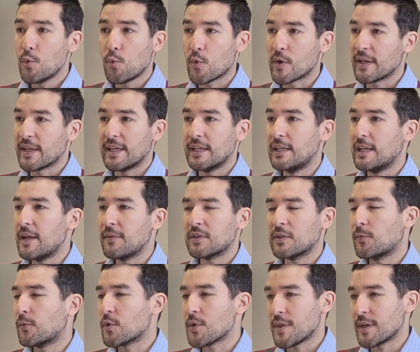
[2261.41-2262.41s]
where he lived
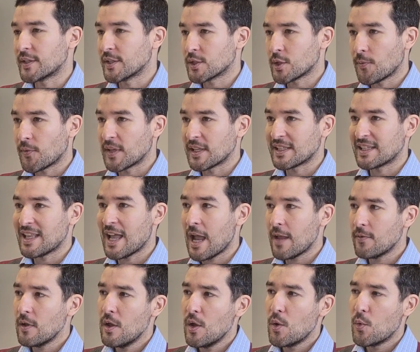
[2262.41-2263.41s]
for the rest of his life,